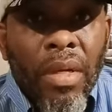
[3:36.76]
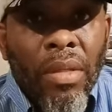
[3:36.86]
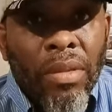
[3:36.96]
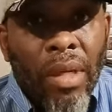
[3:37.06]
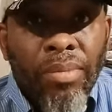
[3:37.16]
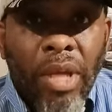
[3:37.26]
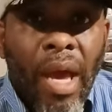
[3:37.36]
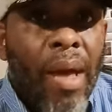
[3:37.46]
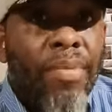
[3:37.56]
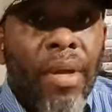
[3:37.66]

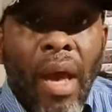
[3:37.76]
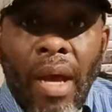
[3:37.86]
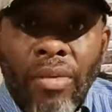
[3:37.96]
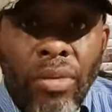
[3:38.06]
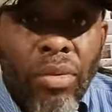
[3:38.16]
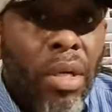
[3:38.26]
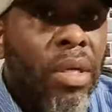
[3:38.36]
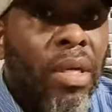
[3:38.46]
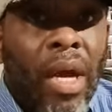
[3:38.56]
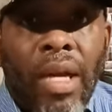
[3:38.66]
sometimes I do
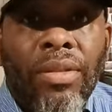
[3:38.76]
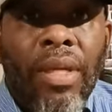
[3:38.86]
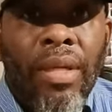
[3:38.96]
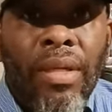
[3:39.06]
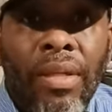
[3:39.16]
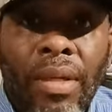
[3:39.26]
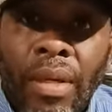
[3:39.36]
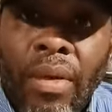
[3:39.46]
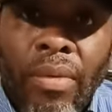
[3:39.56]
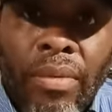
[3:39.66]
cooking content,
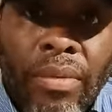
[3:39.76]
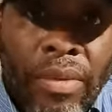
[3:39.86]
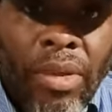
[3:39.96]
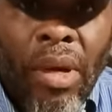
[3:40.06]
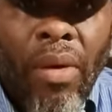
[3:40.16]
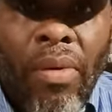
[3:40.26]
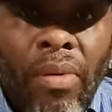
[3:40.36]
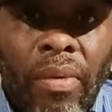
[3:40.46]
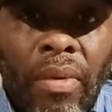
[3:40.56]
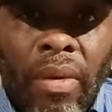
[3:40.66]
you know,
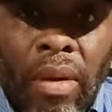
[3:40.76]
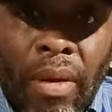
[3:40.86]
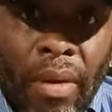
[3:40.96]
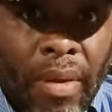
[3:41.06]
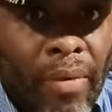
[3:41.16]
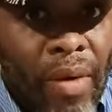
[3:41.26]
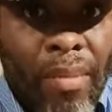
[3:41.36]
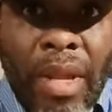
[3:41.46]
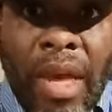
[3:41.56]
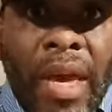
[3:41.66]
if
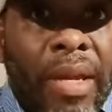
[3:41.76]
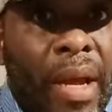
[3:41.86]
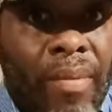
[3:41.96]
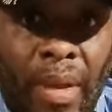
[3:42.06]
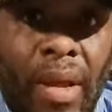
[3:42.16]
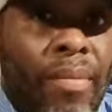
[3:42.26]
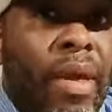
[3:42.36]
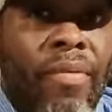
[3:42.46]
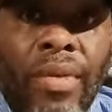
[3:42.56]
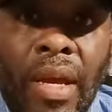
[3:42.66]
I'm led, I'm
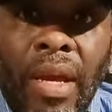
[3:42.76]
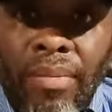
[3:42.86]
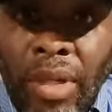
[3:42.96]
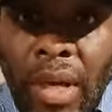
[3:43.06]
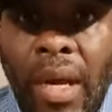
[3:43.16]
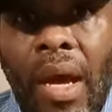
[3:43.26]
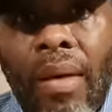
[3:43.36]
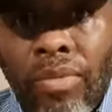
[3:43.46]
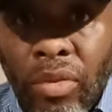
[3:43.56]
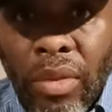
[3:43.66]
being
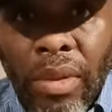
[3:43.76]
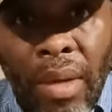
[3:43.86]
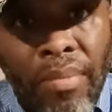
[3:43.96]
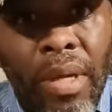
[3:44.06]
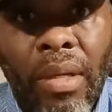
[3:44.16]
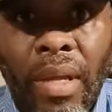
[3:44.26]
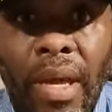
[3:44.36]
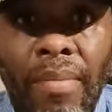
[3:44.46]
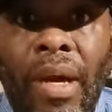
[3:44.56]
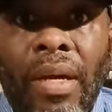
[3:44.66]

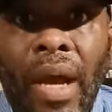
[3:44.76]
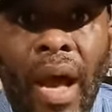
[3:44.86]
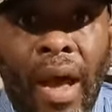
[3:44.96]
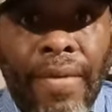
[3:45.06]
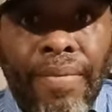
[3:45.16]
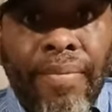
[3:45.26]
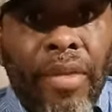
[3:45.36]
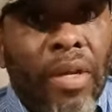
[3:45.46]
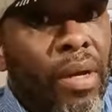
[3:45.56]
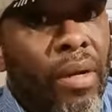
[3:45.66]
led by God,
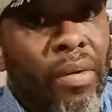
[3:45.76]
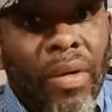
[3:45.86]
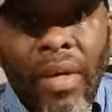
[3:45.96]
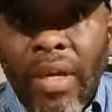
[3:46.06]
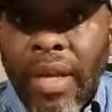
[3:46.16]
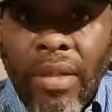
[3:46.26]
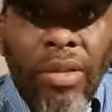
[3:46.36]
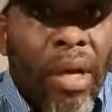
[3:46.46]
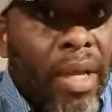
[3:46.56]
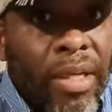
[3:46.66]
you know, and that's
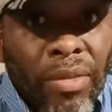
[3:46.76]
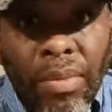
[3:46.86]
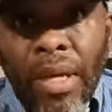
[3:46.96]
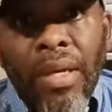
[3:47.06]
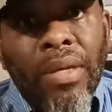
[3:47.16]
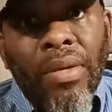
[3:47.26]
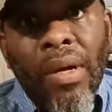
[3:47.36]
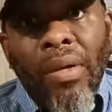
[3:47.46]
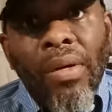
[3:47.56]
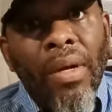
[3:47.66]
all I can be, you
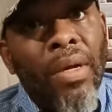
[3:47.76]
know.